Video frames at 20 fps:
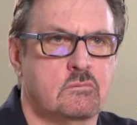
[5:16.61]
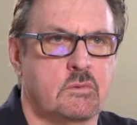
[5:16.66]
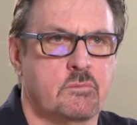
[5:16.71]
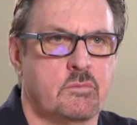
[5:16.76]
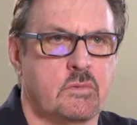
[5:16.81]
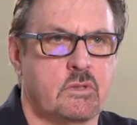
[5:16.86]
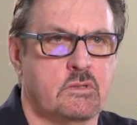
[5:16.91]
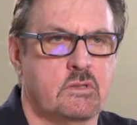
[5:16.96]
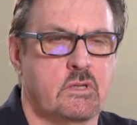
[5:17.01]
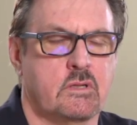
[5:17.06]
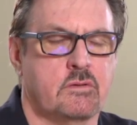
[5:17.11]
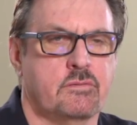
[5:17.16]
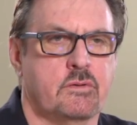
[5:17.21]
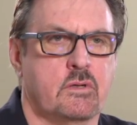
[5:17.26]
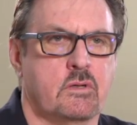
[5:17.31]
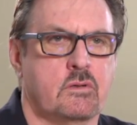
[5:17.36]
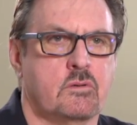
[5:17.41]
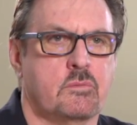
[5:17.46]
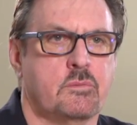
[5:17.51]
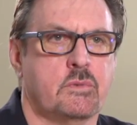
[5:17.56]
when we
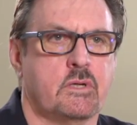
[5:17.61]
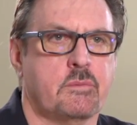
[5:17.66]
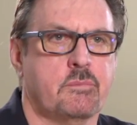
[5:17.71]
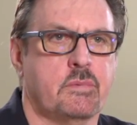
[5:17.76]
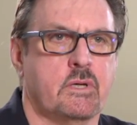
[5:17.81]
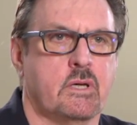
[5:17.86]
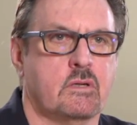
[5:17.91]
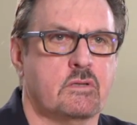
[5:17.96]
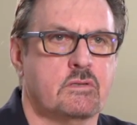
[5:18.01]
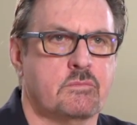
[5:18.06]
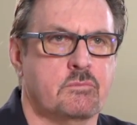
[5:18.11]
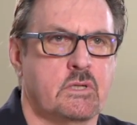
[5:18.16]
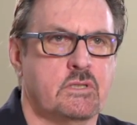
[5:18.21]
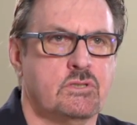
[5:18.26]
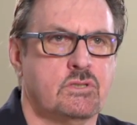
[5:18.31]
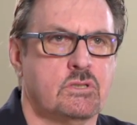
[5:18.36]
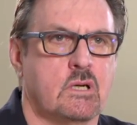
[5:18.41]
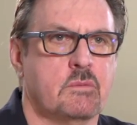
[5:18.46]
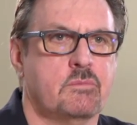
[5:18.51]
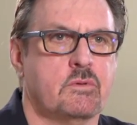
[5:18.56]
identify a new brake pad, it's my
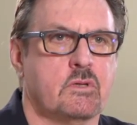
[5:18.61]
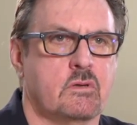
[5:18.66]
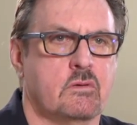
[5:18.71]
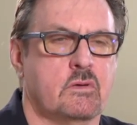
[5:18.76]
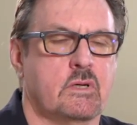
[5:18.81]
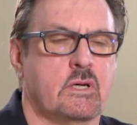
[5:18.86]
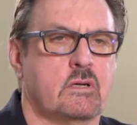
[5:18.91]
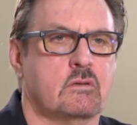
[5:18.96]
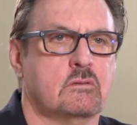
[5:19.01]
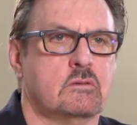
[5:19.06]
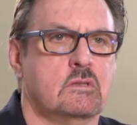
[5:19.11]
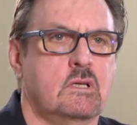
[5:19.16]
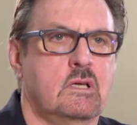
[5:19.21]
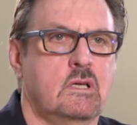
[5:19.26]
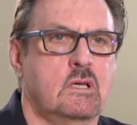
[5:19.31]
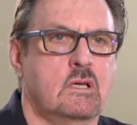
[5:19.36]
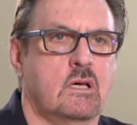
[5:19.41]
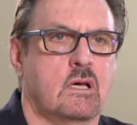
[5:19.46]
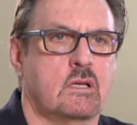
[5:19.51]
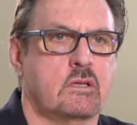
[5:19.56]
job to go out
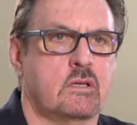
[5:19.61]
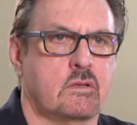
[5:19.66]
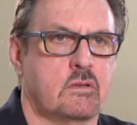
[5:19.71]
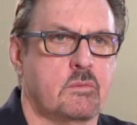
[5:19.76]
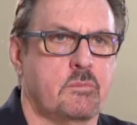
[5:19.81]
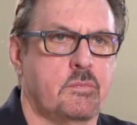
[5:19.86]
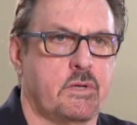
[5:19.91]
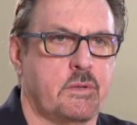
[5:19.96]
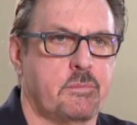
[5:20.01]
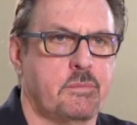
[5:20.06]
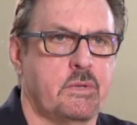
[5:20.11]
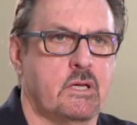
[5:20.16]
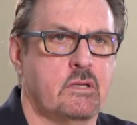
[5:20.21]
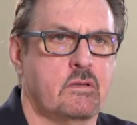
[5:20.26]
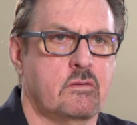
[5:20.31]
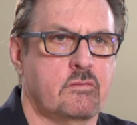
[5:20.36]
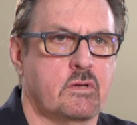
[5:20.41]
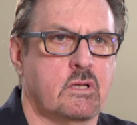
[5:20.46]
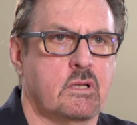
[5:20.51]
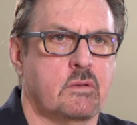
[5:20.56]
and get the brake
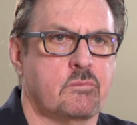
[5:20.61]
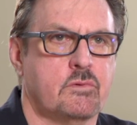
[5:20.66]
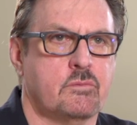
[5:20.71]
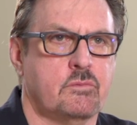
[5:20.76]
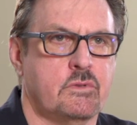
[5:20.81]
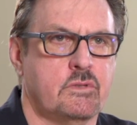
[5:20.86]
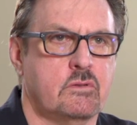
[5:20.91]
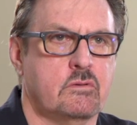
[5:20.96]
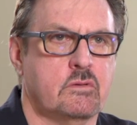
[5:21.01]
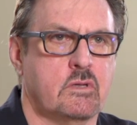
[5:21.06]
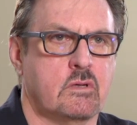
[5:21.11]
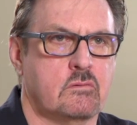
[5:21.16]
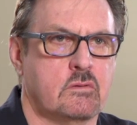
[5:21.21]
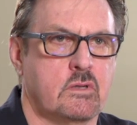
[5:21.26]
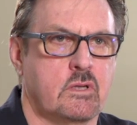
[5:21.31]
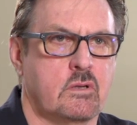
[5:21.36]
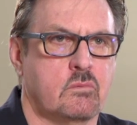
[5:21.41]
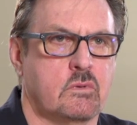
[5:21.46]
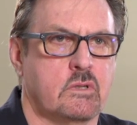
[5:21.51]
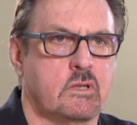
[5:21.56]
pad developed. We do that
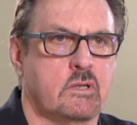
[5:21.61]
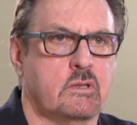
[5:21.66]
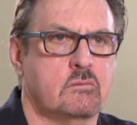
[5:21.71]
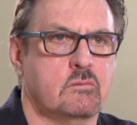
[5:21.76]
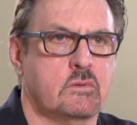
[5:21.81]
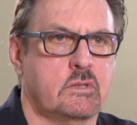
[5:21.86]
right away.